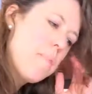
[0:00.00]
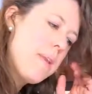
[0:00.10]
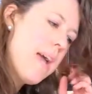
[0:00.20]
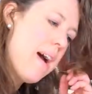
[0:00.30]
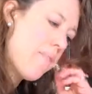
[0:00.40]

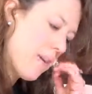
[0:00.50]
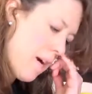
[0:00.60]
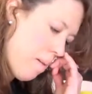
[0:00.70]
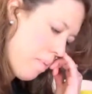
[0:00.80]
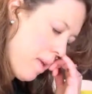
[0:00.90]
and ½ a
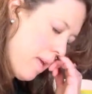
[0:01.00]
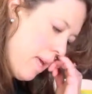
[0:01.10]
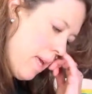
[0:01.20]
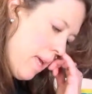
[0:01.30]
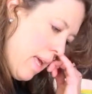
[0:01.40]
cup,
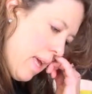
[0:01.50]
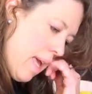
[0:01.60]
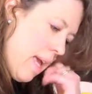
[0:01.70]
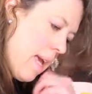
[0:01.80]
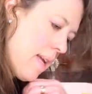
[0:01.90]

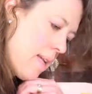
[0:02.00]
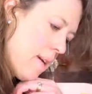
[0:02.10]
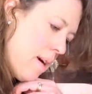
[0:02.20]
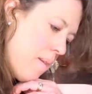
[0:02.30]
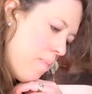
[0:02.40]
and
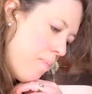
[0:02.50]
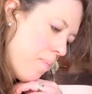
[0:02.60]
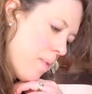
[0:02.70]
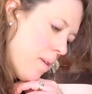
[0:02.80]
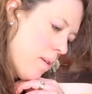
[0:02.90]

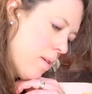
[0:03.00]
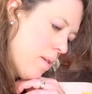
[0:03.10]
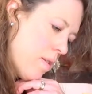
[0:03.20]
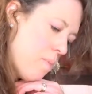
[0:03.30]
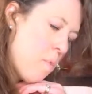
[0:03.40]

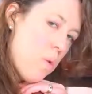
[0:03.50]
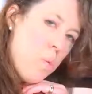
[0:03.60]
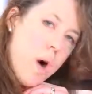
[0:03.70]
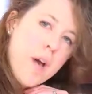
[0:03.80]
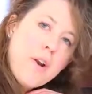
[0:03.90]
some more
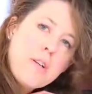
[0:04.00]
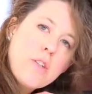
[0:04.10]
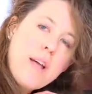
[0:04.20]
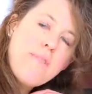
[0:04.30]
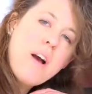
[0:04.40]
water. So
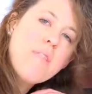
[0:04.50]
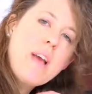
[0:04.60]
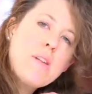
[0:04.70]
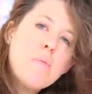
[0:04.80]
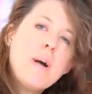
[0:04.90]
that
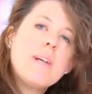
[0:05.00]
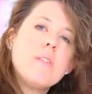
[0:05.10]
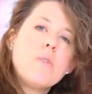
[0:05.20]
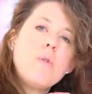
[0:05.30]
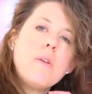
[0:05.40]
5-gallon
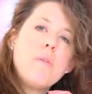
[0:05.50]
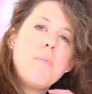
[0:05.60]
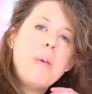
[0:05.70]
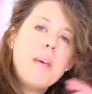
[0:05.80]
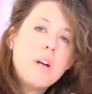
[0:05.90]
bucket's going to
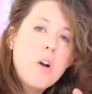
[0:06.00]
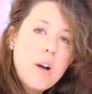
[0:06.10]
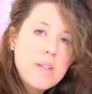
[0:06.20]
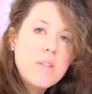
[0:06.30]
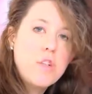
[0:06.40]
be a
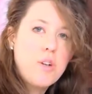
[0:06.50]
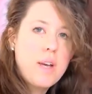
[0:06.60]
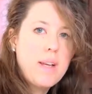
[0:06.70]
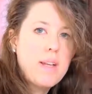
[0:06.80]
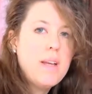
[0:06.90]

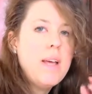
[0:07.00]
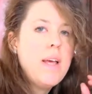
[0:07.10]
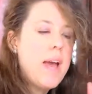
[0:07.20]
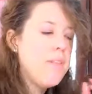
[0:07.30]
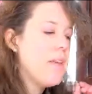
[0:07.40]
concentrate.
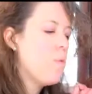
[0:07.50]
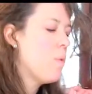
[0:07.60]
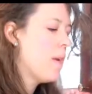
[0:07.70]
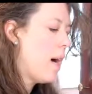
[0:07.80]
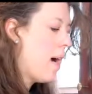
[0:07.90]
And then
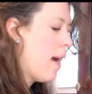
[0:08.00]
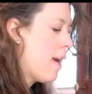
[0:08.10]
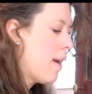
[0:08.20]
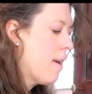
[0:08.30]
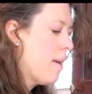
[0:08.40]
when
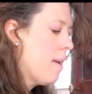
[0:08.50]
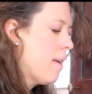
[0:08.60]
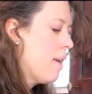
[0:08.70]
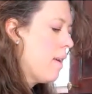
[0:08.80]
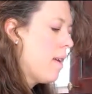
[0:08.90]
I
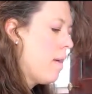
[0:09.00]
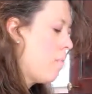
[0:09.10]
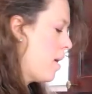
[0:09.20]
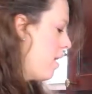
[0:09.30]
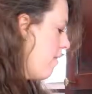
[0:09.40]
am ready to